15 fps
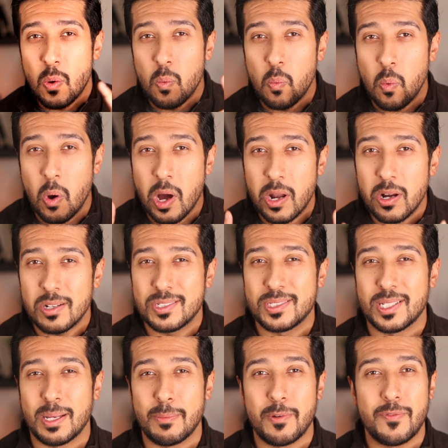what are
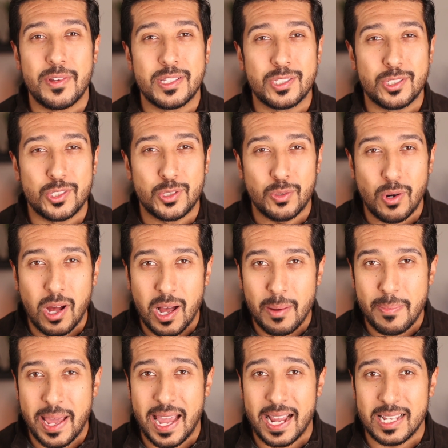some of its
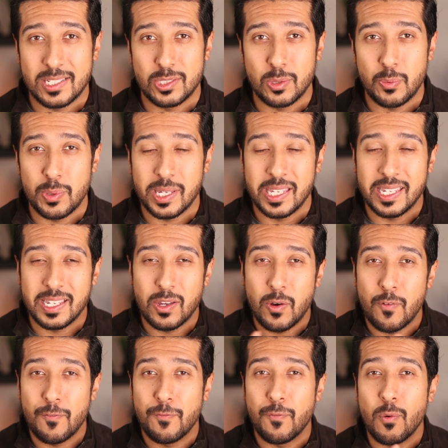drawbacks so we can
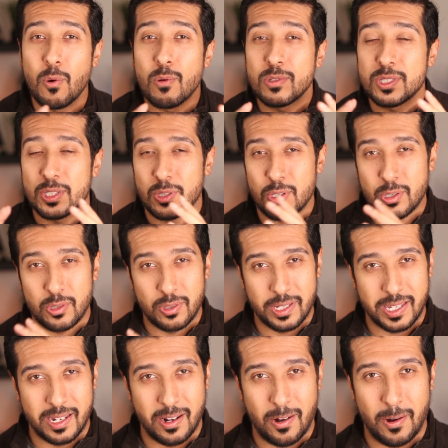go full circle
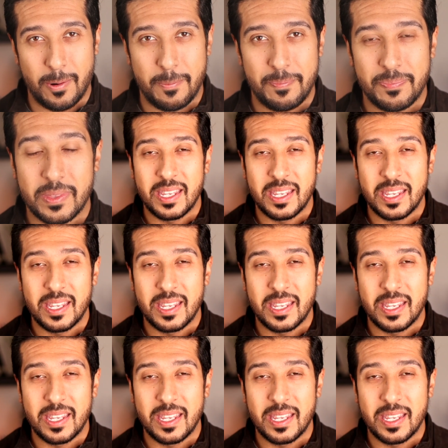here?